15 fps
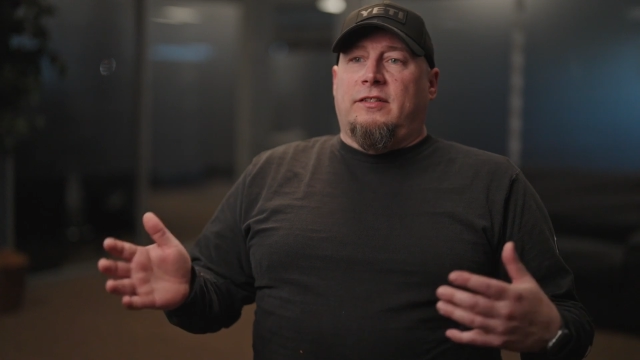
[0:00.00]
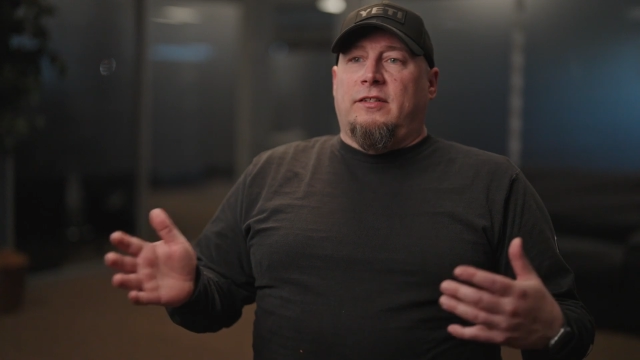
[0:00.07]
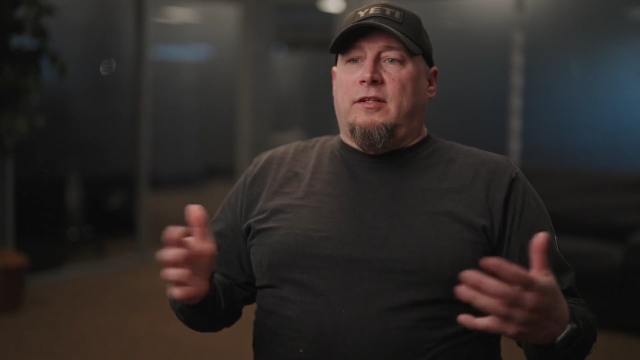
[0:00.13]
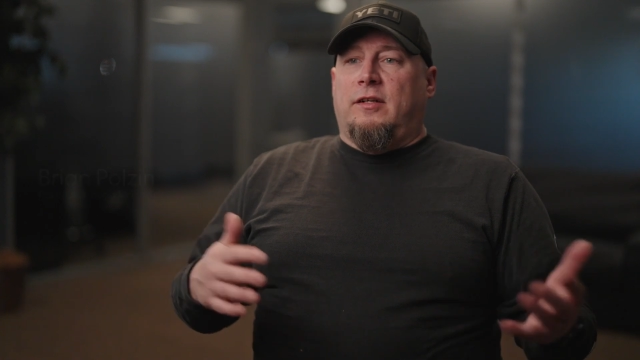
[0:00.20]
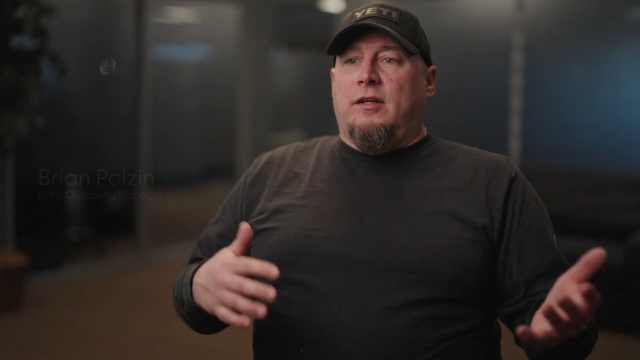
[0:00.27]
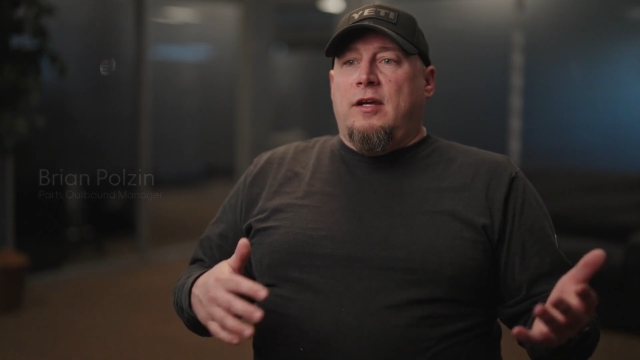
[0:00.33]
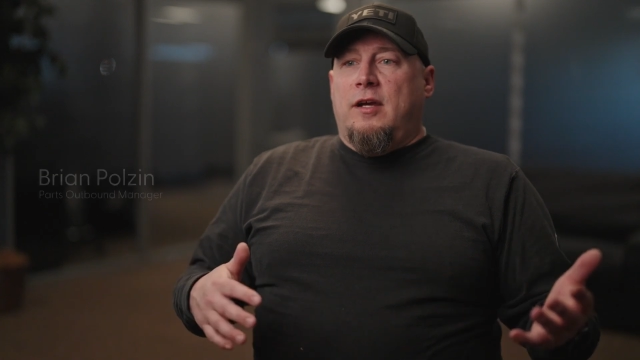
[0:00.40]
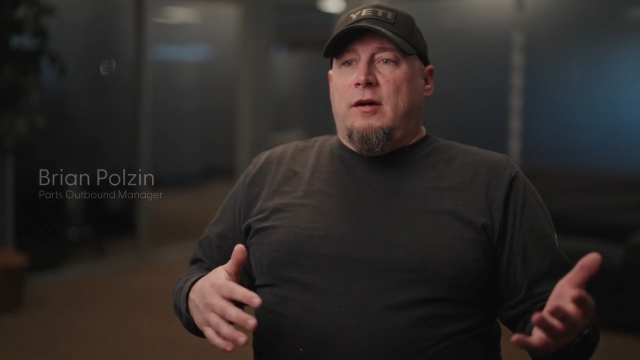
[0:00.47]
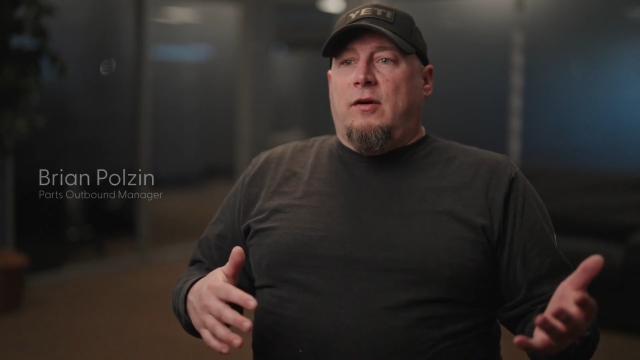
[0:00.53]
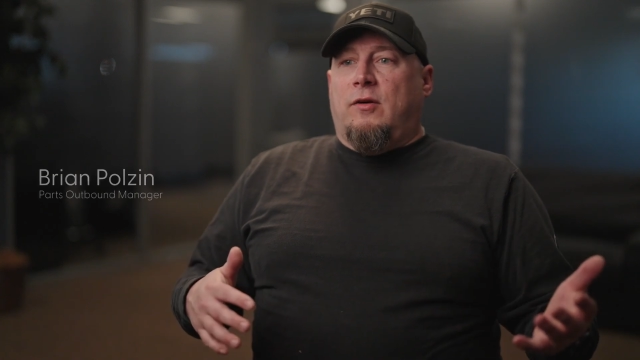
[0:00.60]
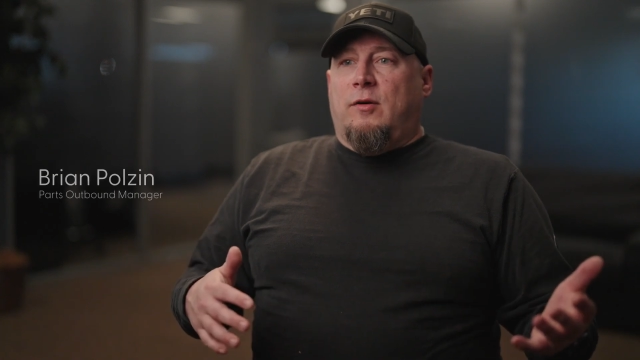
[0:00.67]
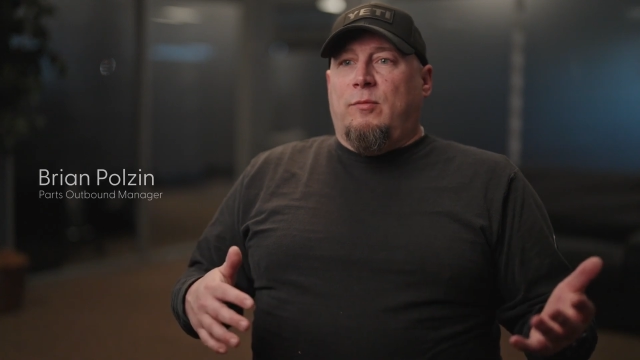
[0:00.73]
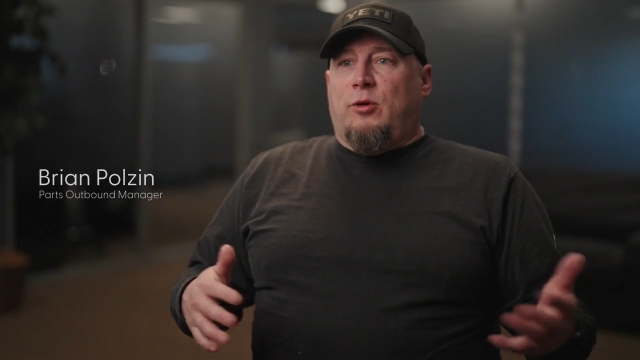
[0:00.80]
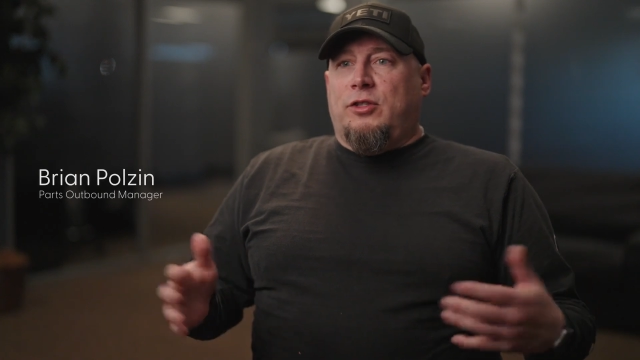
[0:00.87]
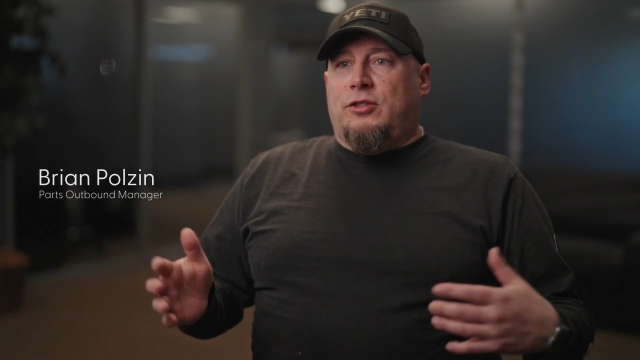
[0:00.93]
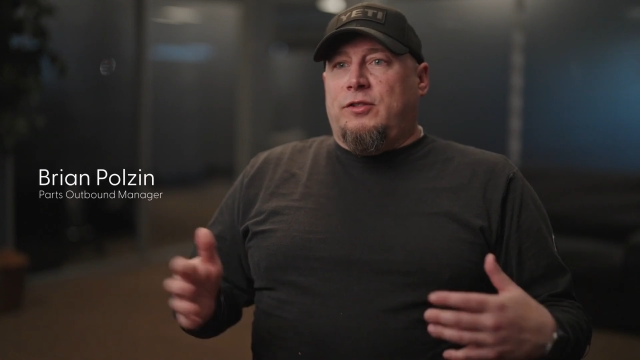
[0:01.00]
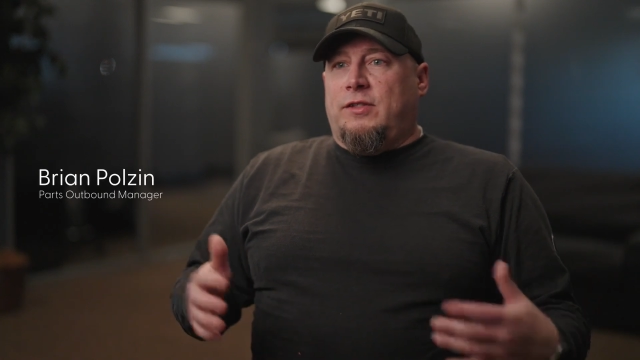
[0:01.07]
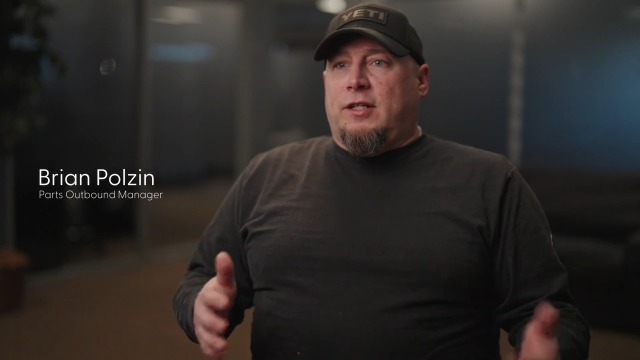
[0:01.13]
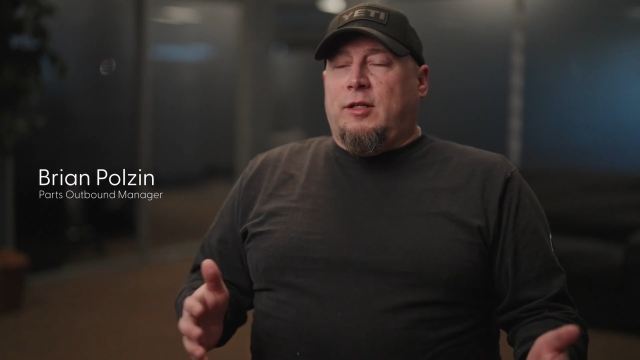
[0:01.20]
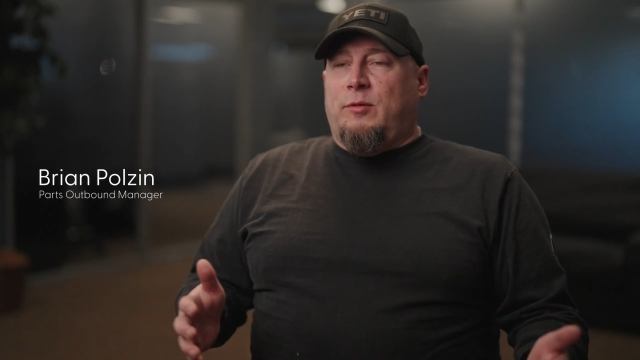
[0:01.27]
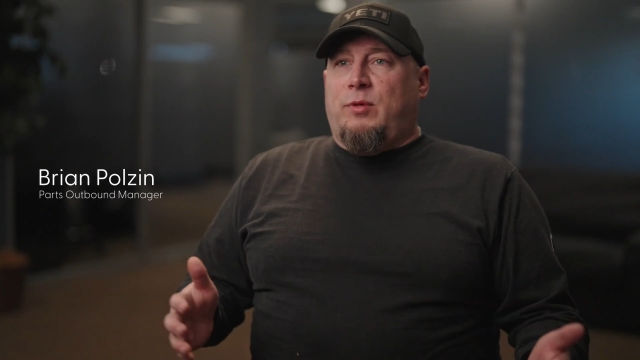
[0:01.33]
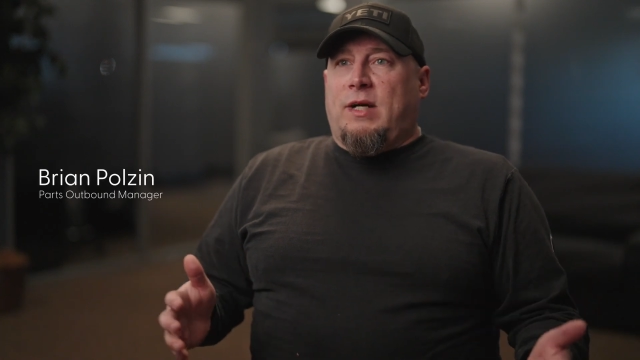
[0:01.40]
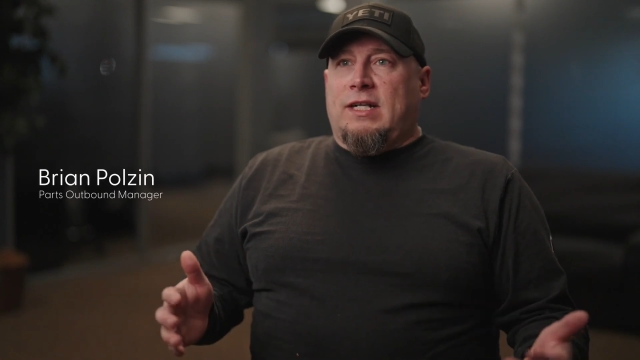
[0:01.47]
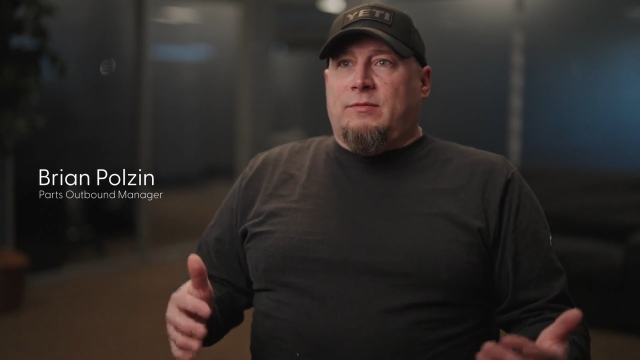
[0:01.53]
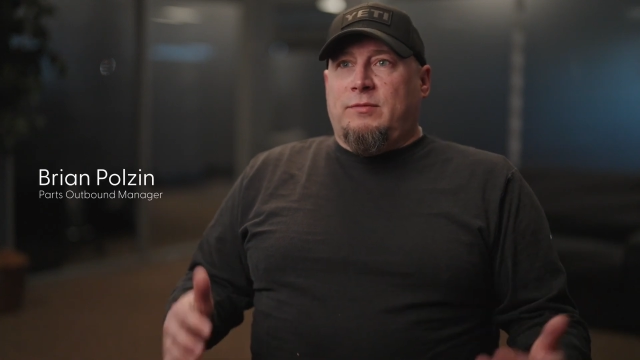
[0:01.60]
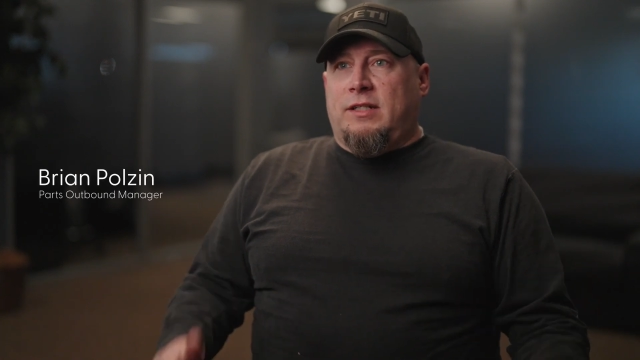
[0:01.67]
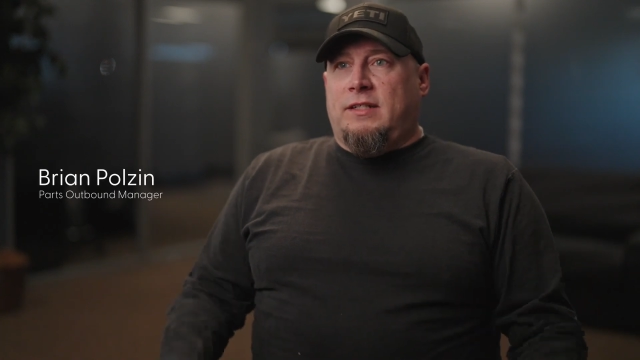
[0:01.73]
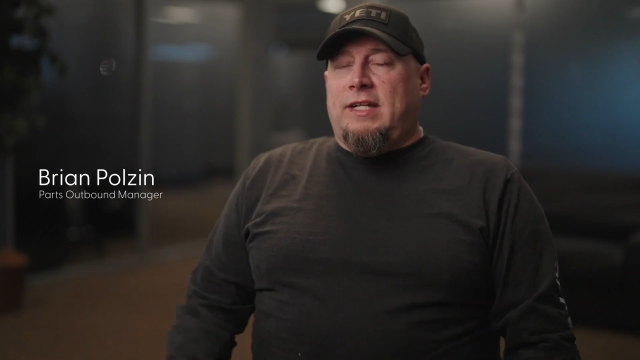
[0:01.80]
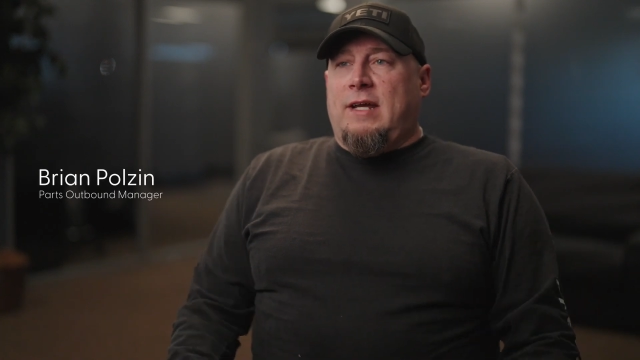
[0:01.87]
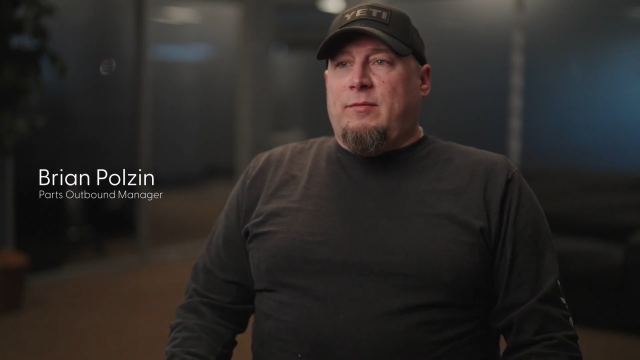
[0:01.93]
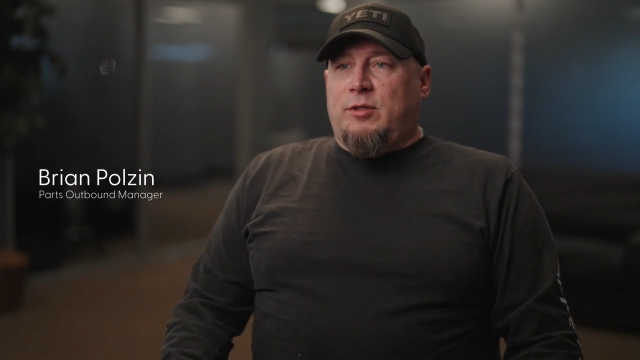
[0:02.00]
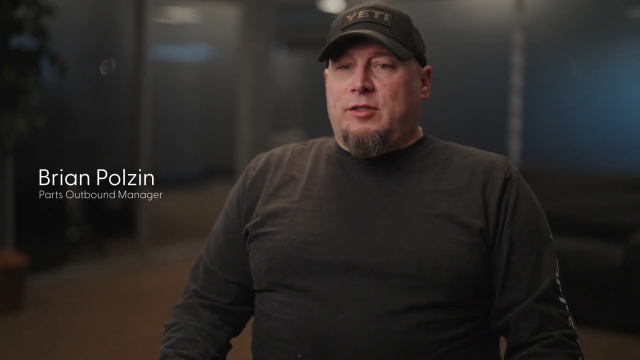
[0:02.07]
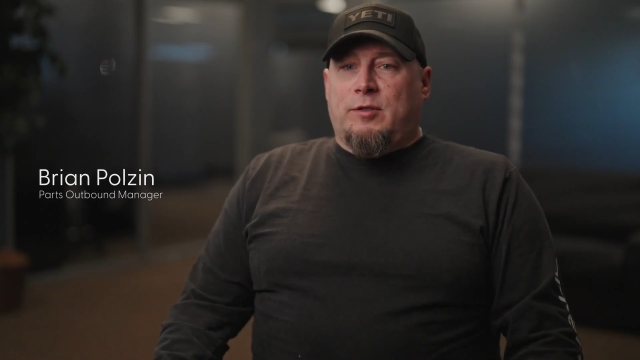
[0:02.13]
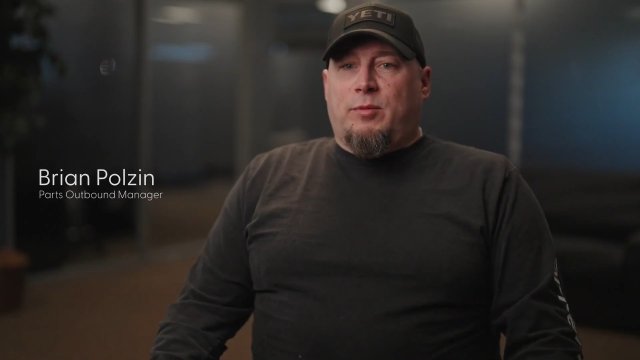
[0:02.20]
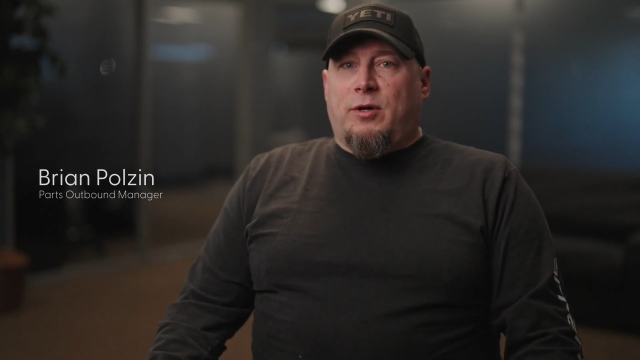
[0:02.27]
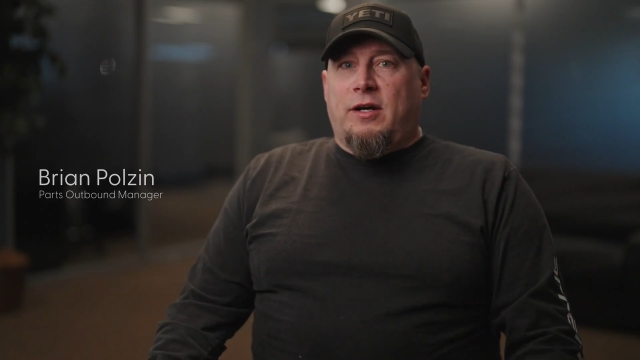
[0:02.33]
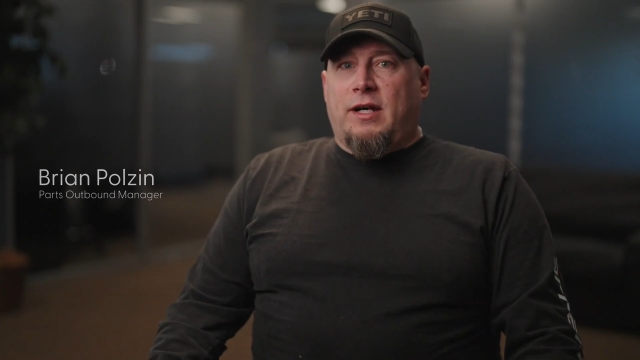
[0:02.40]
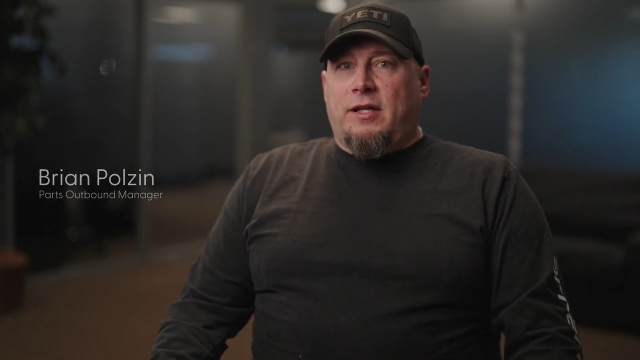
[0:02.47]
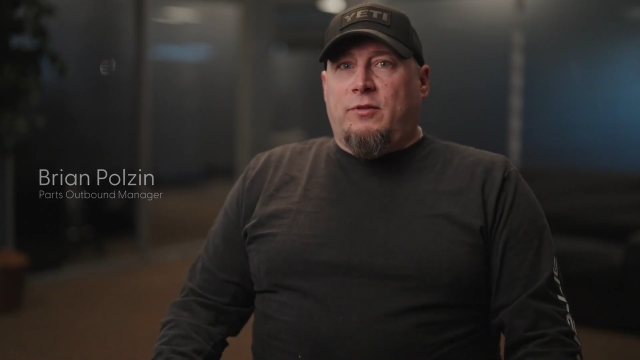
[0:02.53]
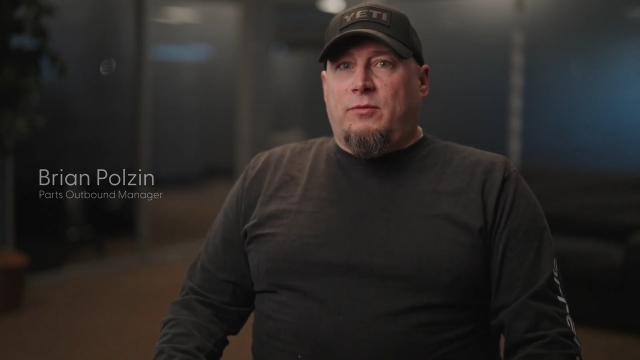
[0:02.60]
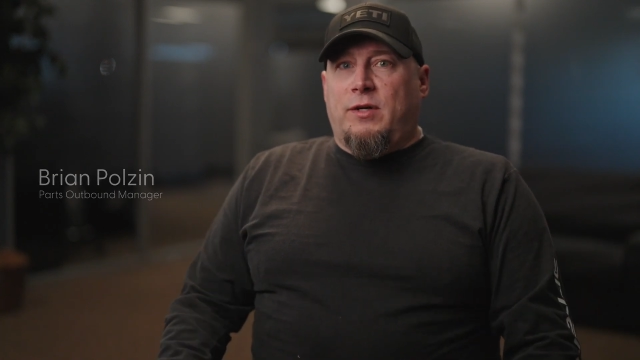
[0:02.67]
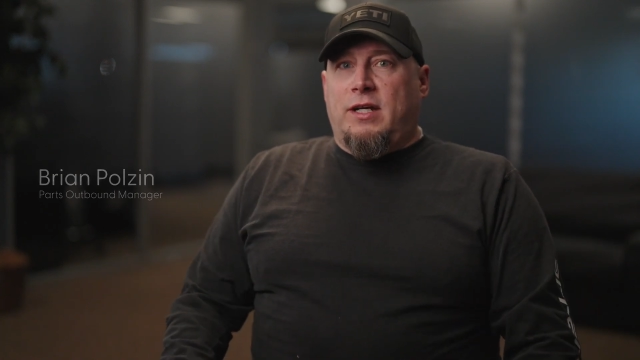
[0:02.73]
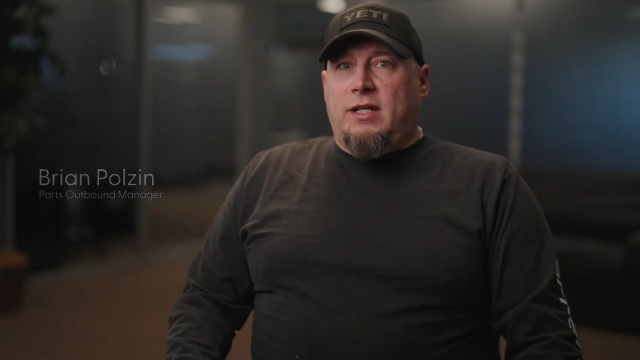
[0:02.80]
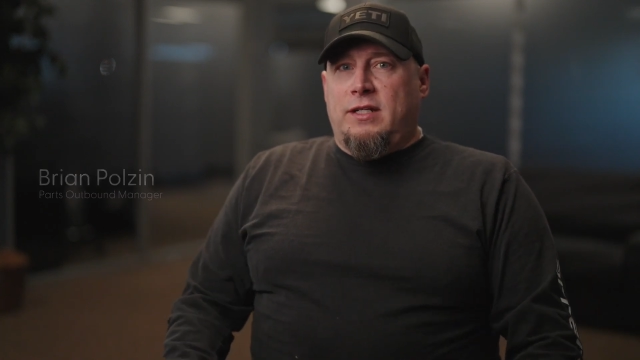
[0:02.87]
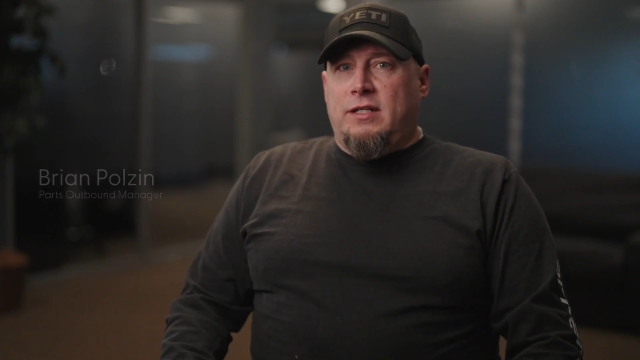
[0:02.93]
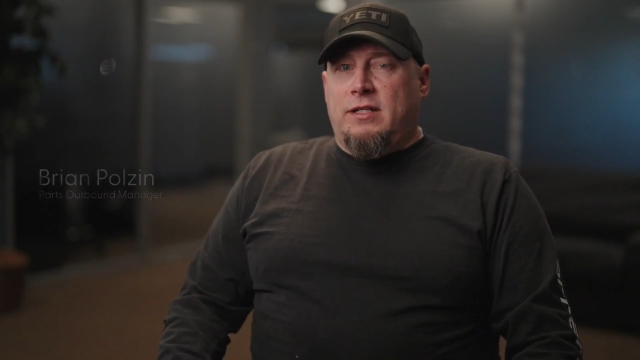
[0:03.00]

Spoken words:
or moisture that could possibly damage the part on the way.